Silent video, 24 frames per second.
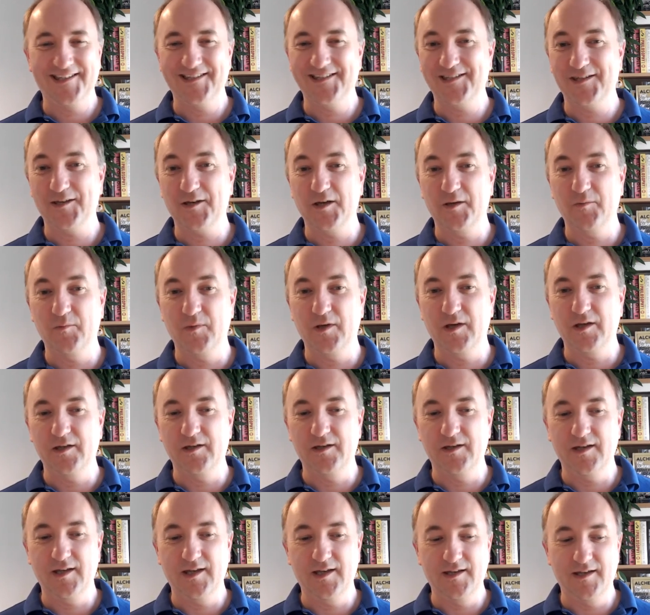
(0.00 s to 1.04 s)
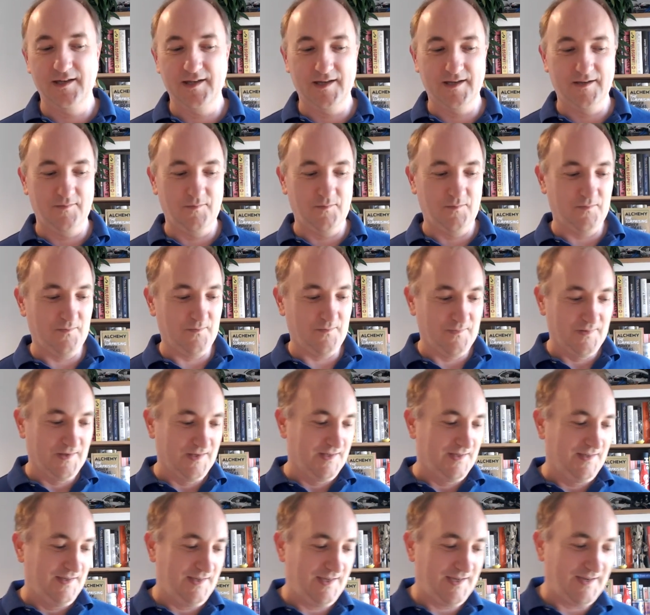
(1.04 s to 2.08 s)
Excellent. time. And, and, um,
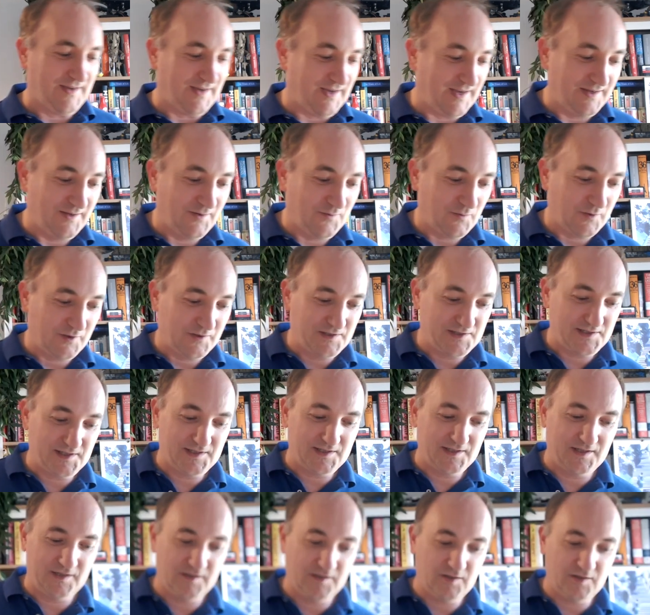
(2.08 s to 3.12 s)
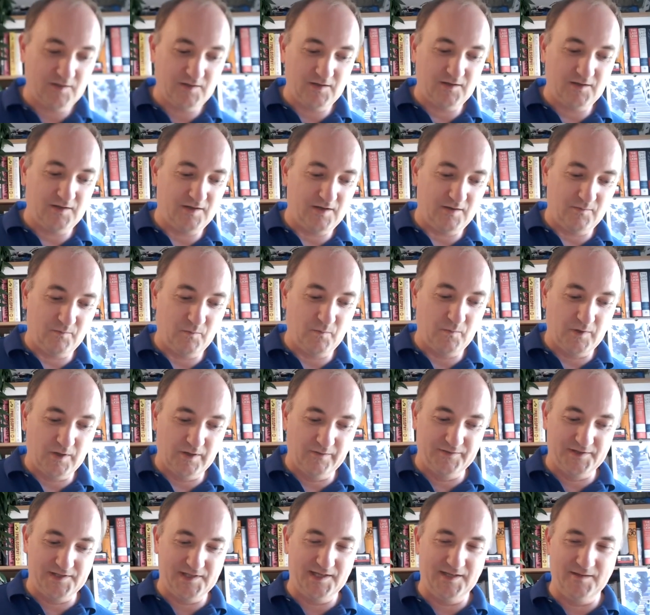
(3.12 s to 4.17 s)
yeah, anyone who's listening, you know,
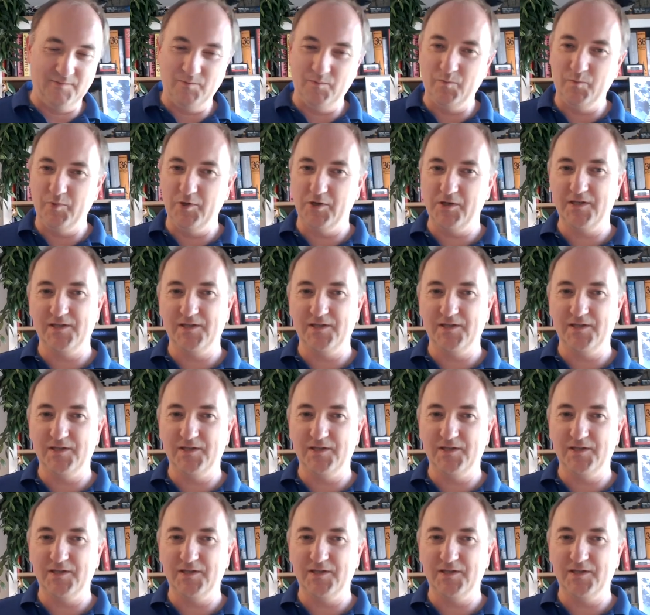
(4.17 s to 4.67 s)
obviously, book is